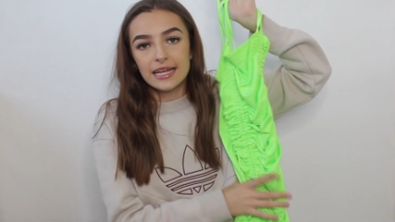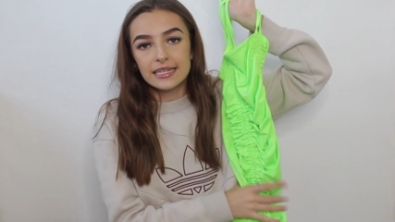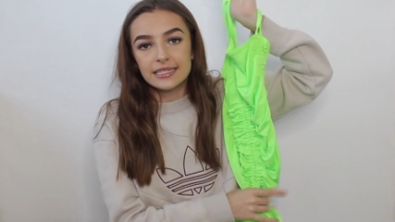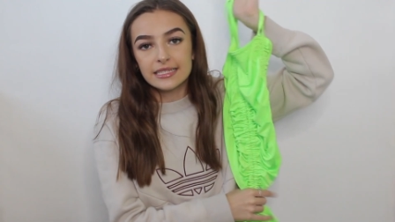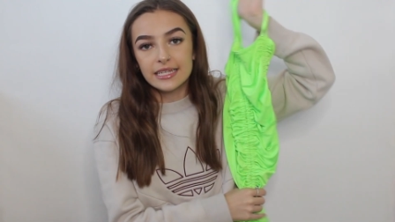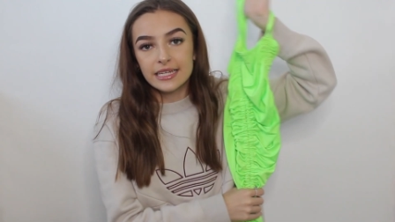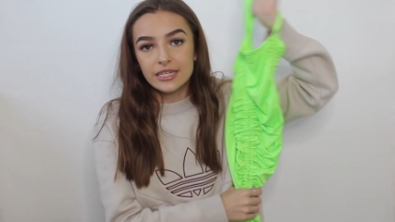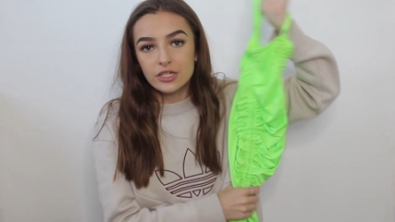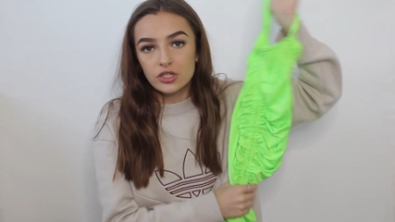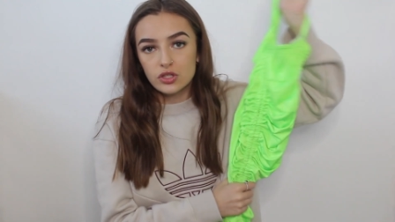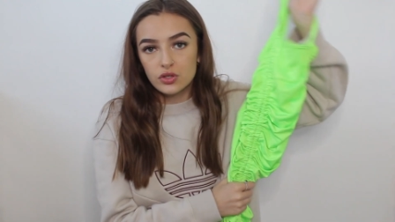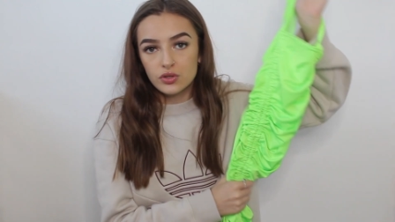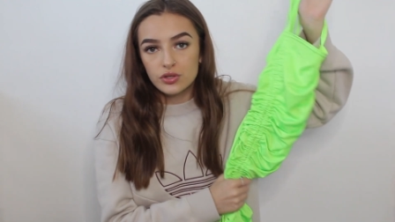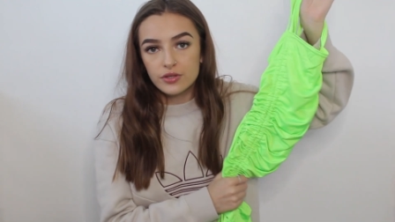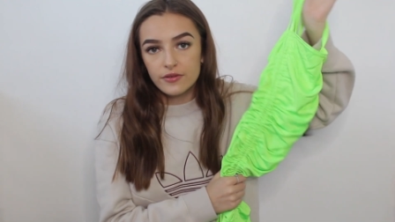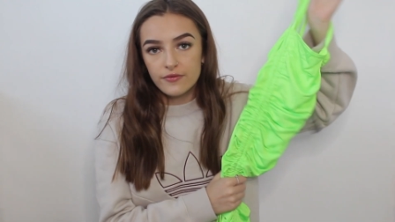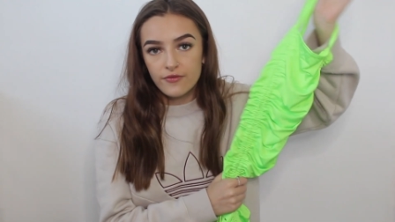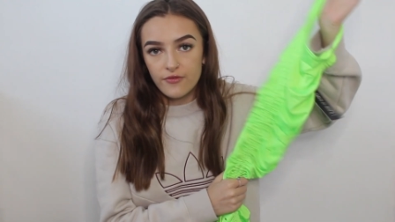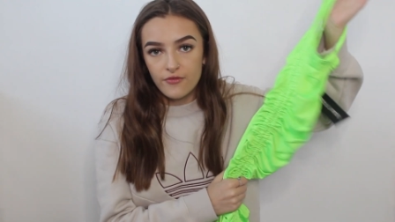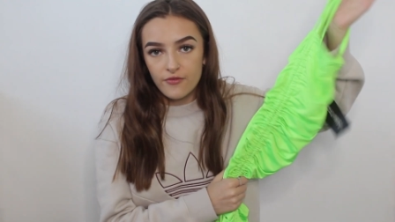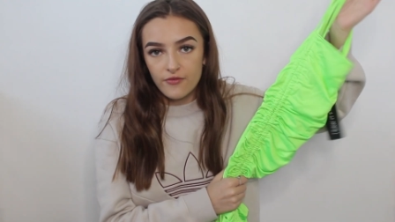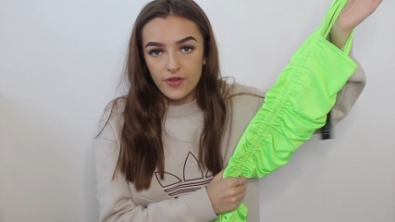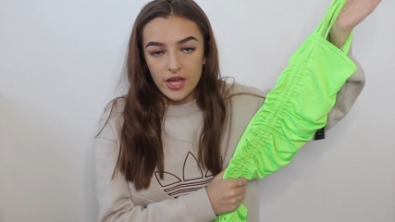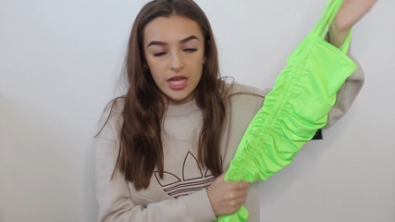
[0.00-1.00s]
and it does
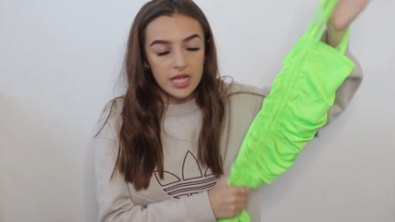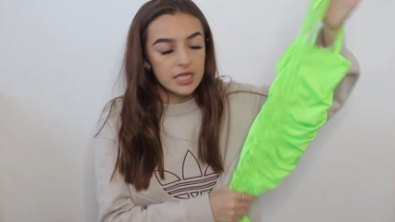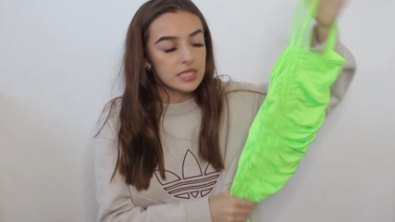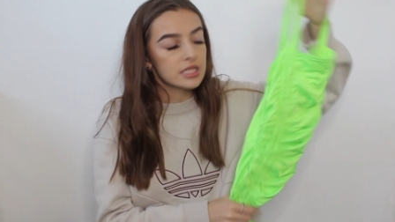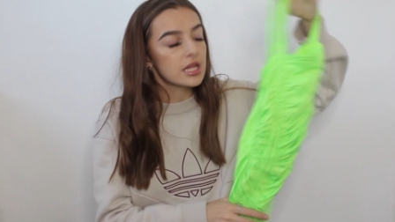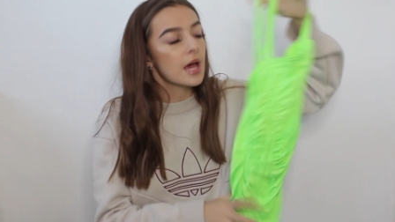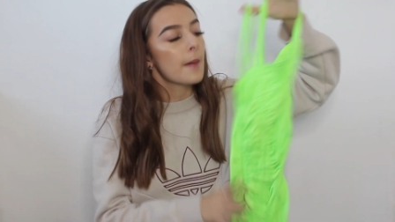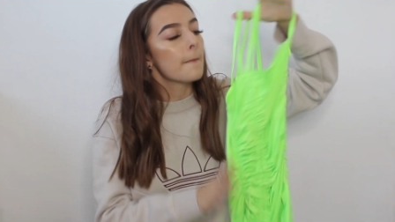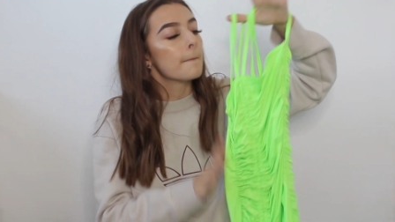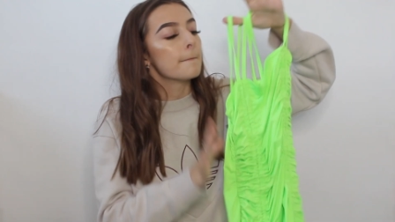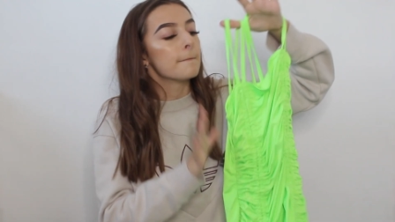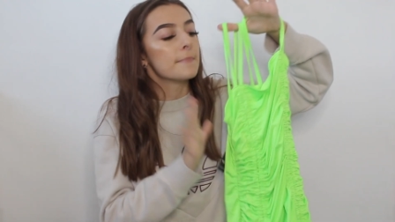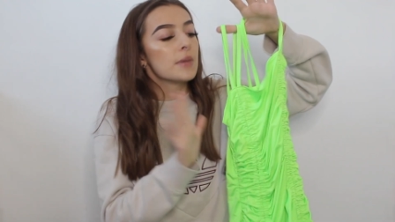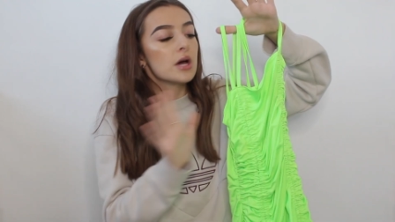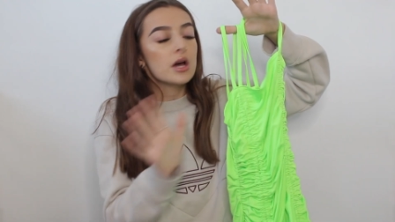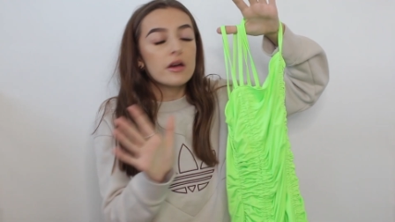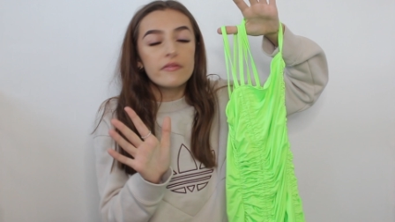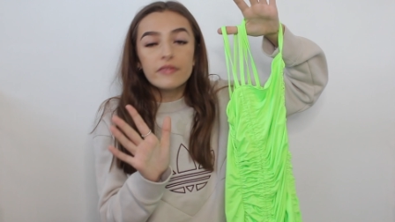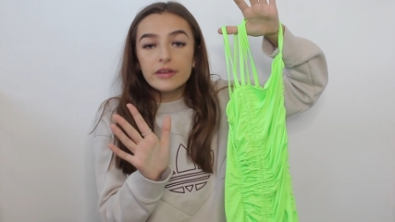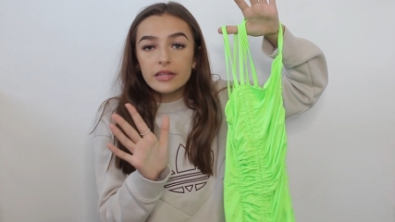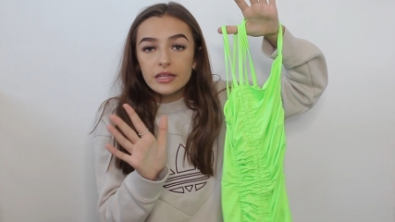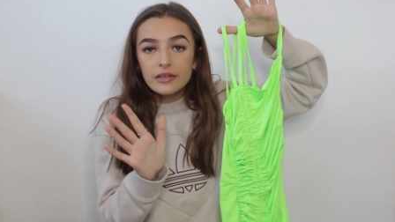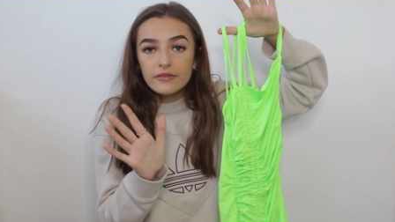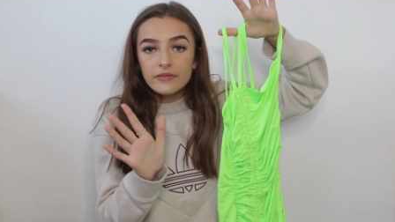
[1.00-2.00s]
fit
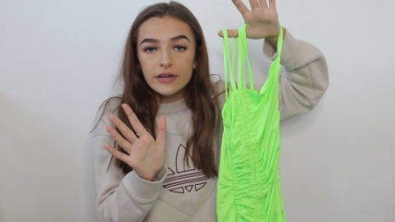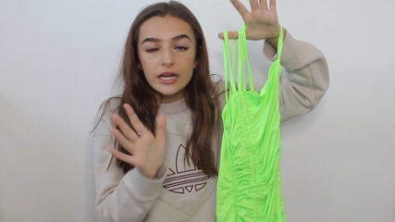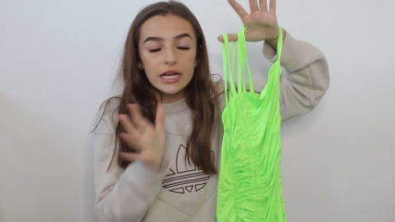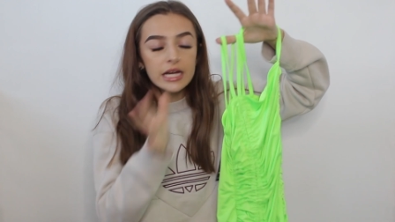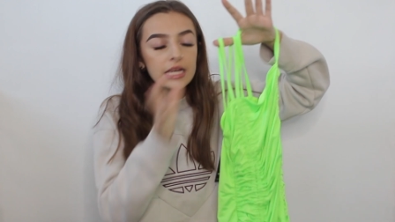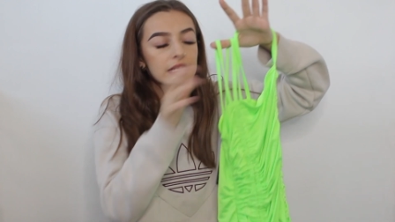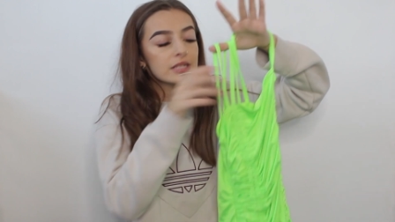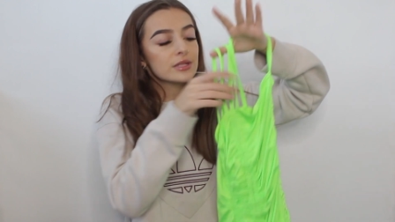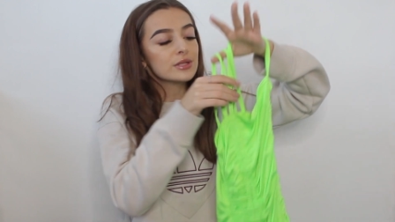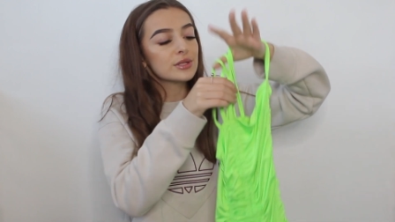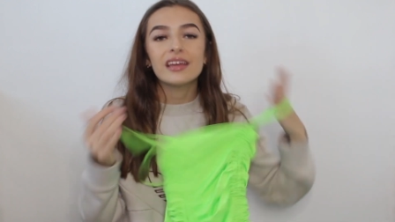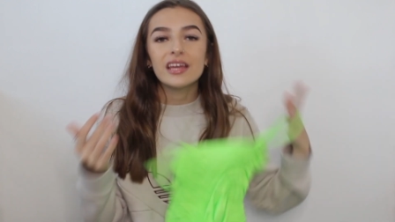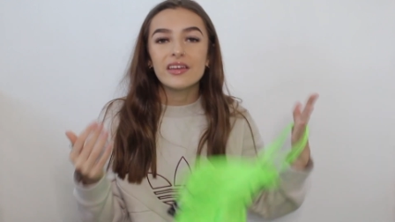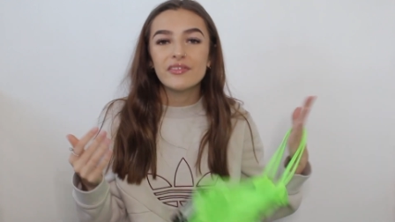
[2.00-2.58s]
perfectly fine.